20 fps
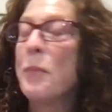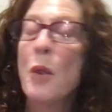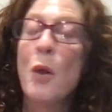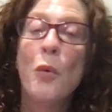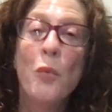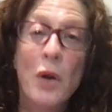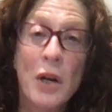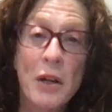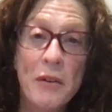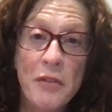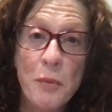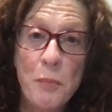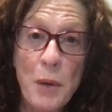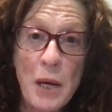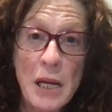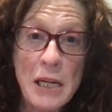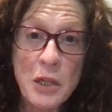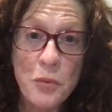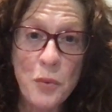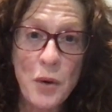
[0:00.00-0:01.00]
One of the
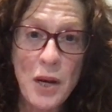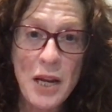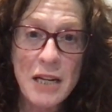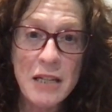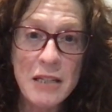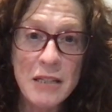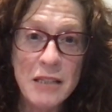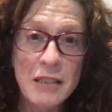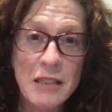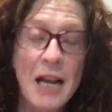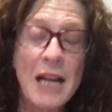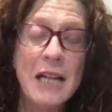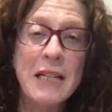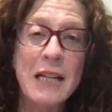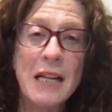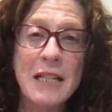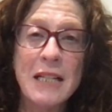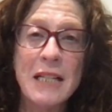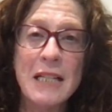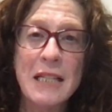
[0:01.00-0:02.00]
best ways I
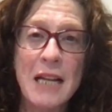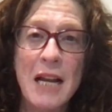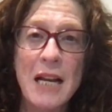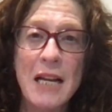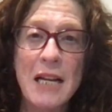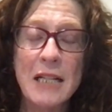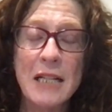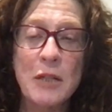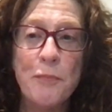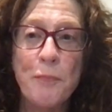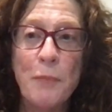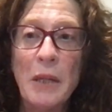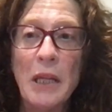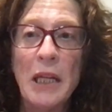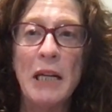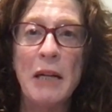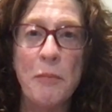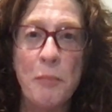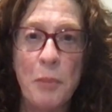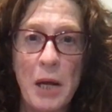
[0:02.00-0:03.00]
can say is
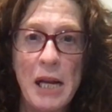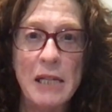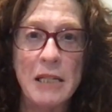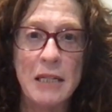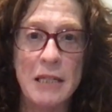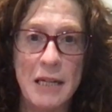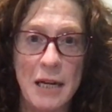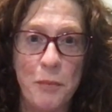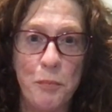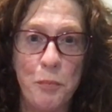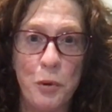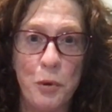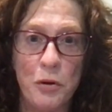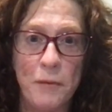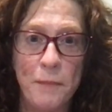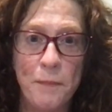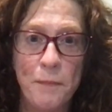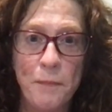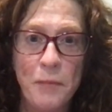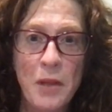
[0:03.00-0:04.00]
leading by example.
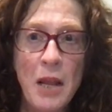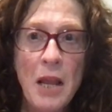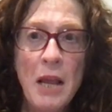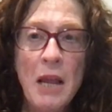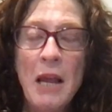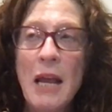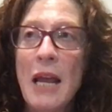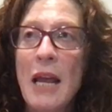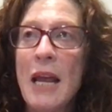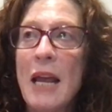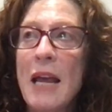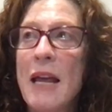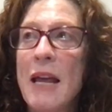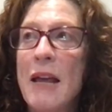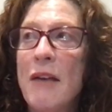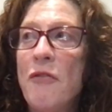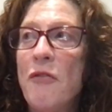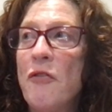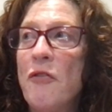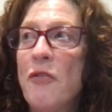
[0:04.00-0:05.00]

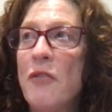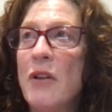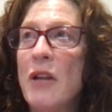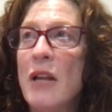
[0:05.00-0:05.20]
If